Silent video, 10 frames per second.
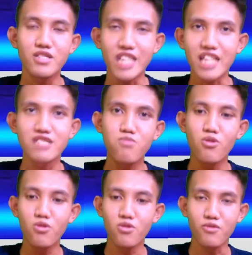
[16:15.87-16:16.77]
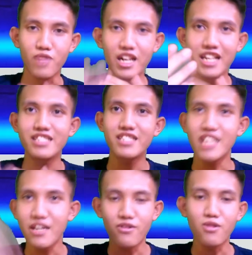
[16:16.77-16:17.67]
textbook really
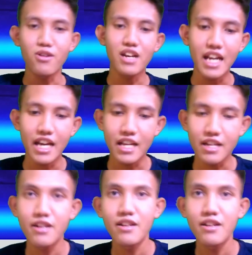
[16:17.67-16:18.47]
thick from online.